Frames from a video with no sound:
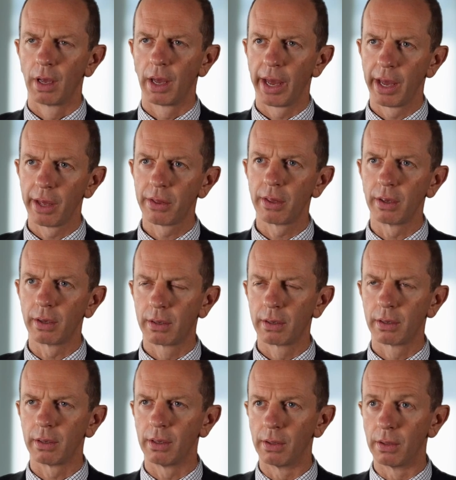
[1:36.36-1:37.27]

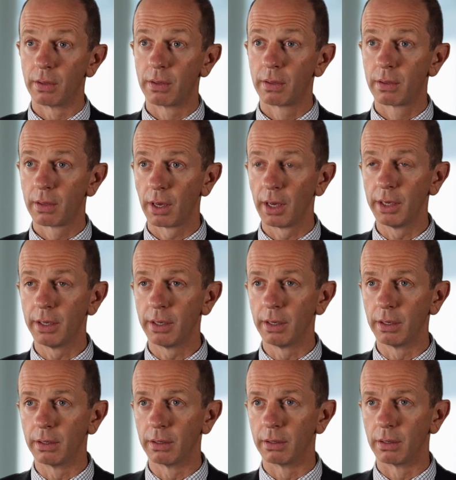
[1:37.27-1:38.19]
ASIC is
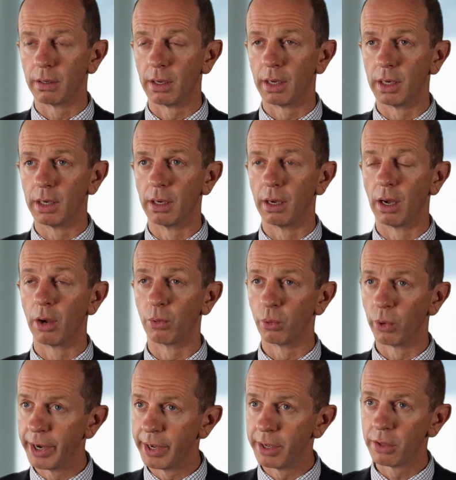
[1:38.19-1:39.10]
taking a
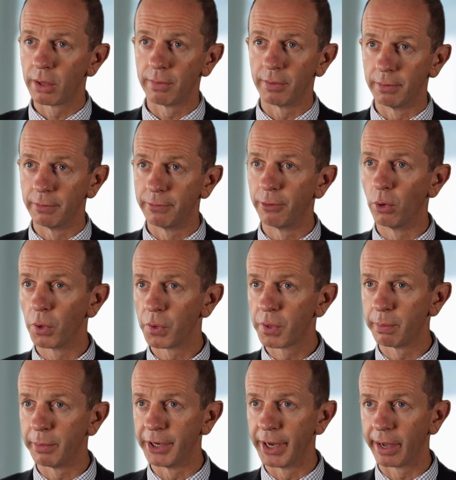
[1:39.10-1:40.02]
range of
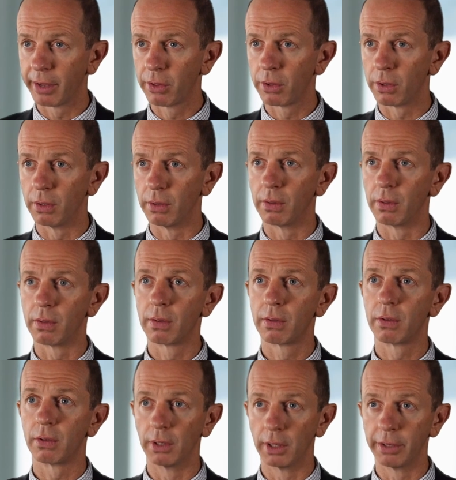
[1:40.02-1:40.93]
enforcement actions
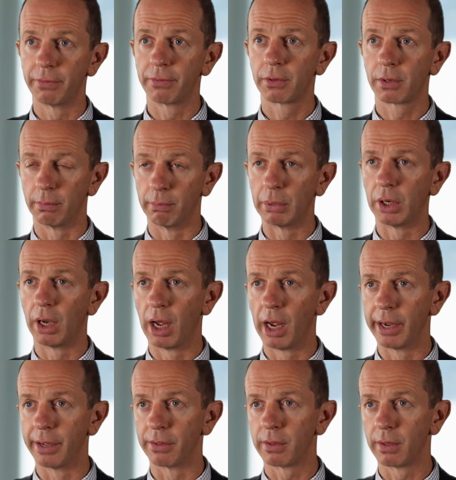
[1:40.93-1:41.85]
to lift
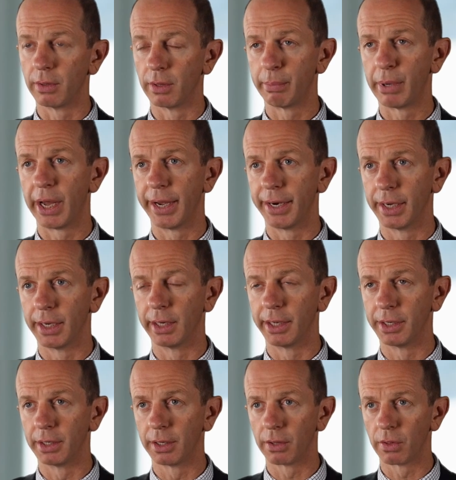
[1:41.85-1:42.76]
compliance in the payday
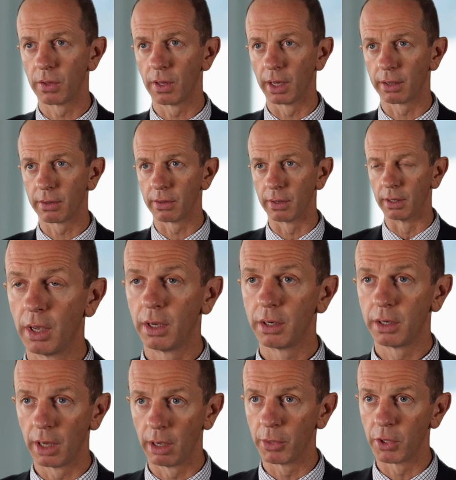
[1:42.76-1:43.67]
lending sector,
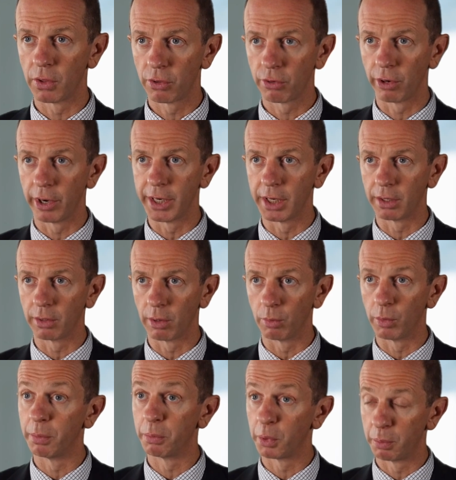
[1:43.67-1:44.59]
demonstrating
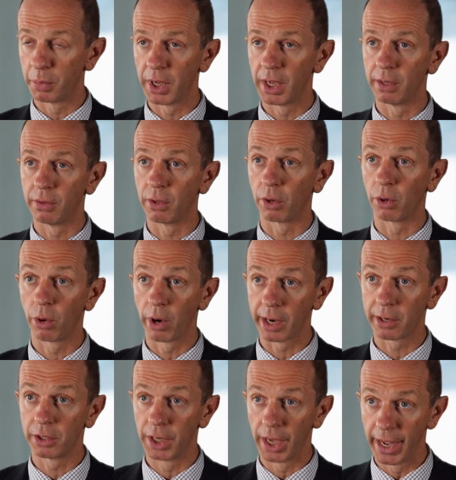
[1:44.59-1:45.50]
that we're prepared to
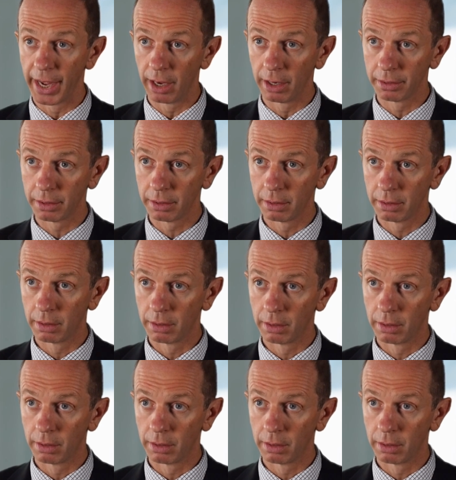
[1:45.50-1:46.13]
crack down